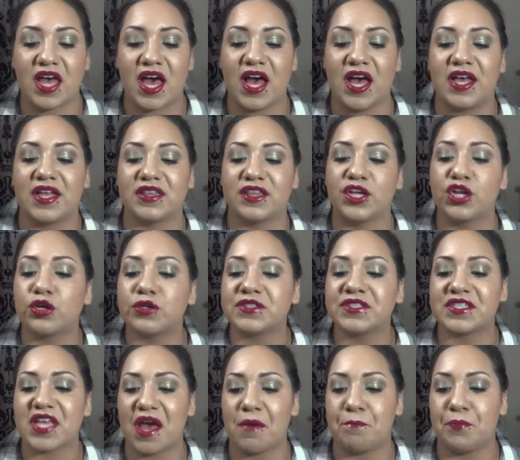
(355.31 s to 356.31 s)
a little
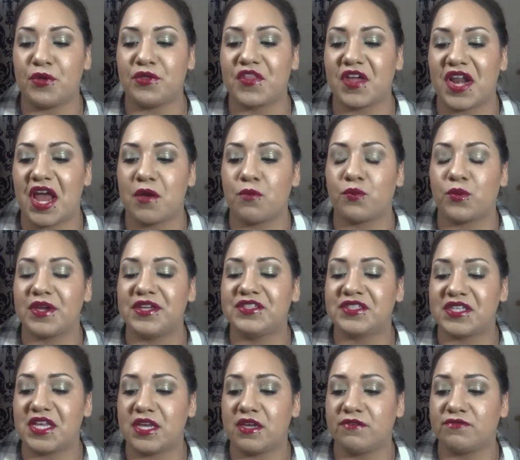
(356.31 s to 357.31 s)
sample that I
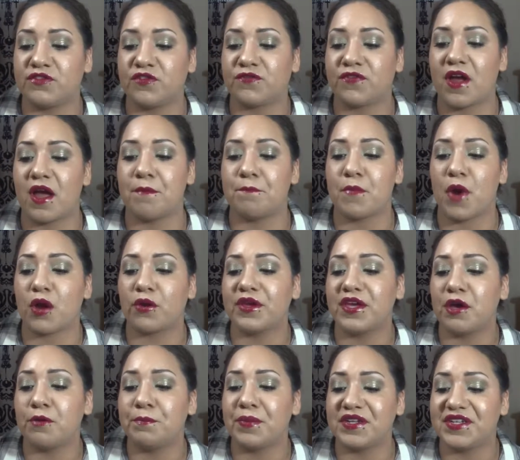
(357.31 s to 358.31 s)
received from
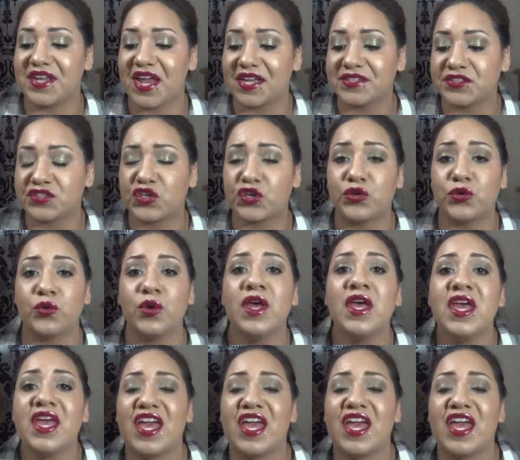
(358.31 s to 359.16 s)
Mario Badescu.